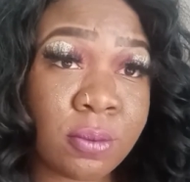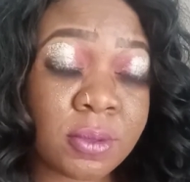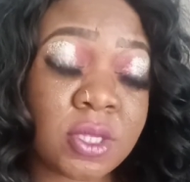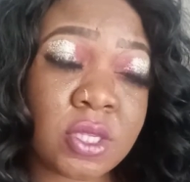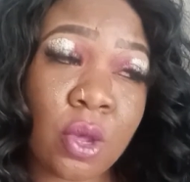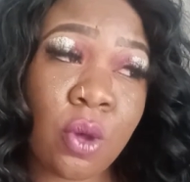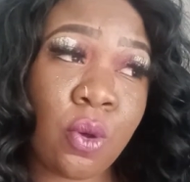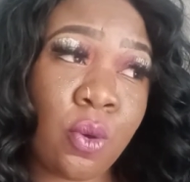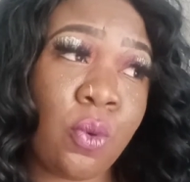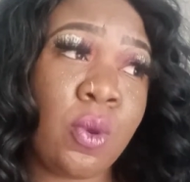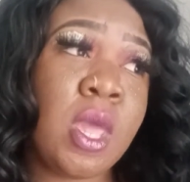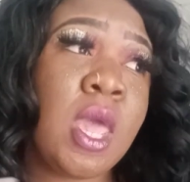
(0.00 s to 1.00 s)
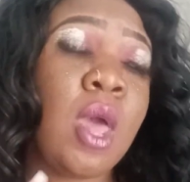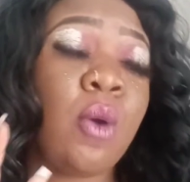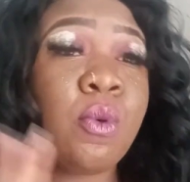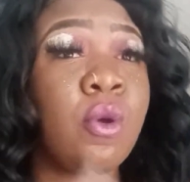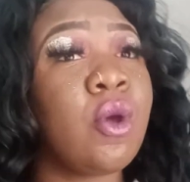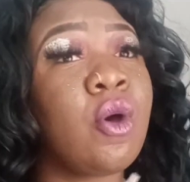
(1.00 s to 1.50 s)
So
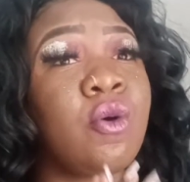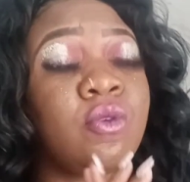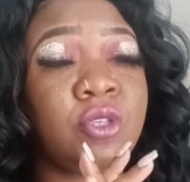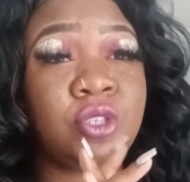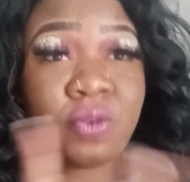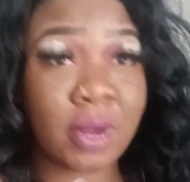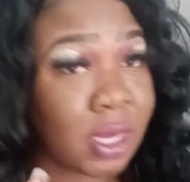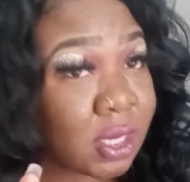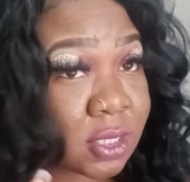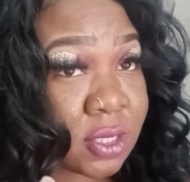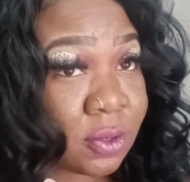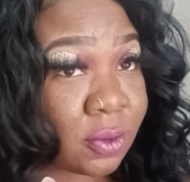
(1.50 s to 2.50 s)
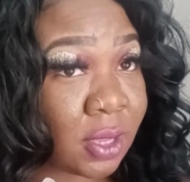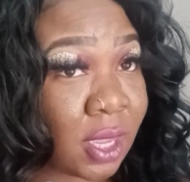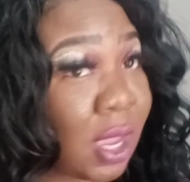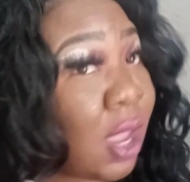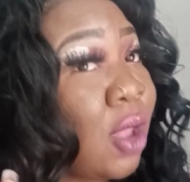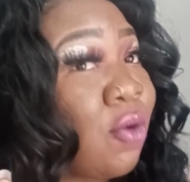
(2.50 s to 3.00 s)
we're gonna go straight into
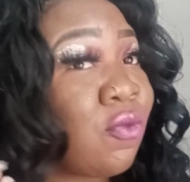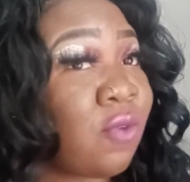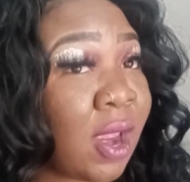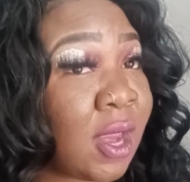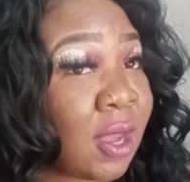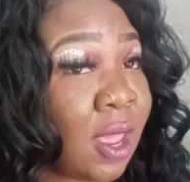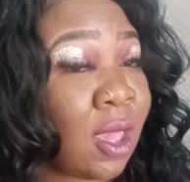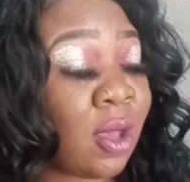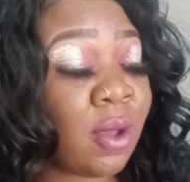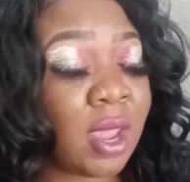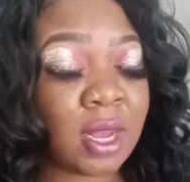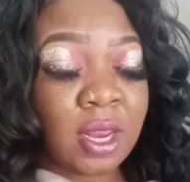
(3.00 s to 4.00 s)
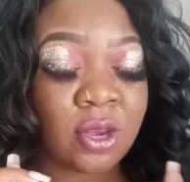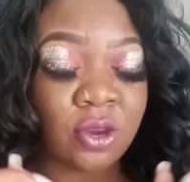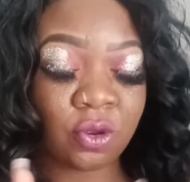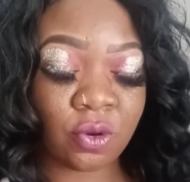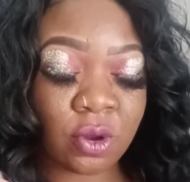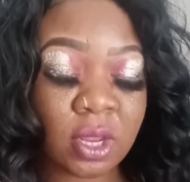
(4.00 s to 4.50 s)
it right now, and then
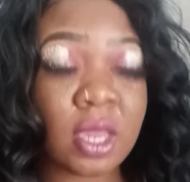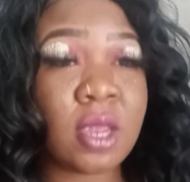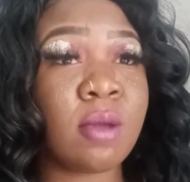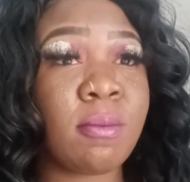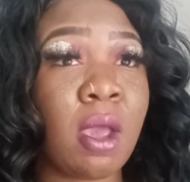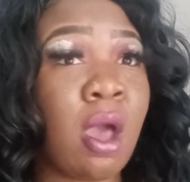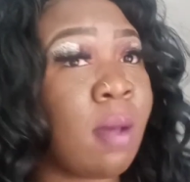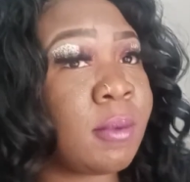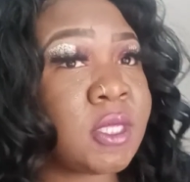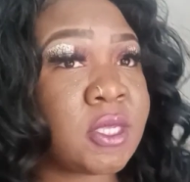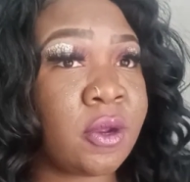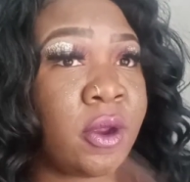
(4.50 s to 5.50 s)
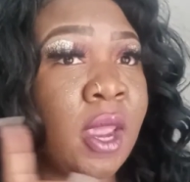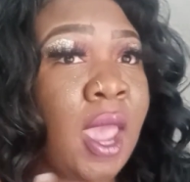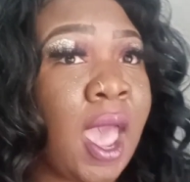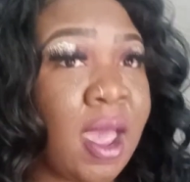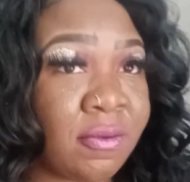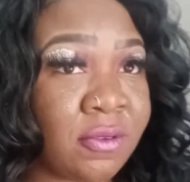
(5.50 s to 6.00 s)
you're gonna hear my commentary
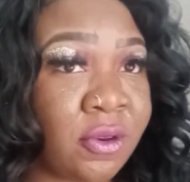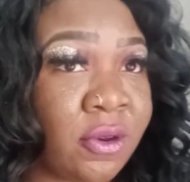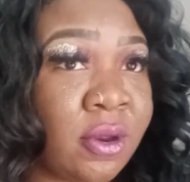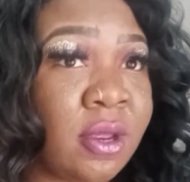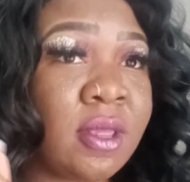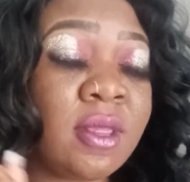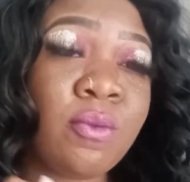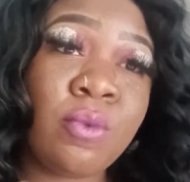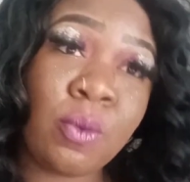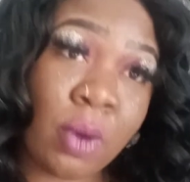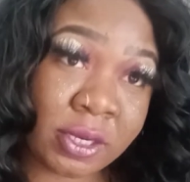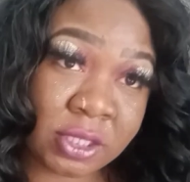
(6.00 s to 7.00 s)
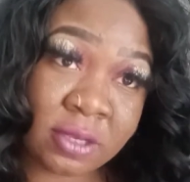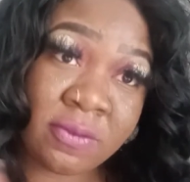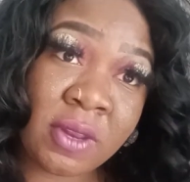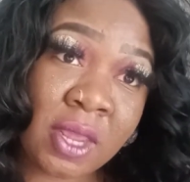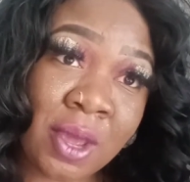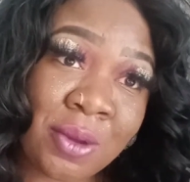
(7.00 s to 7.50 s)
after we watch this
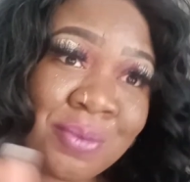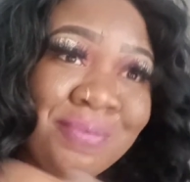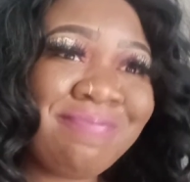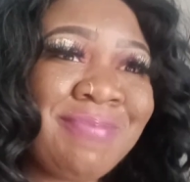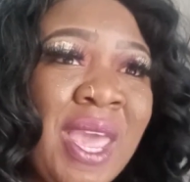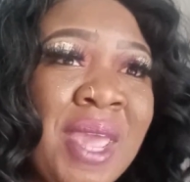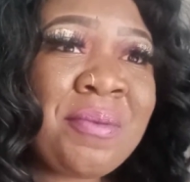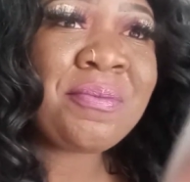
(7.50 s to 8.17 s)
video. Okay?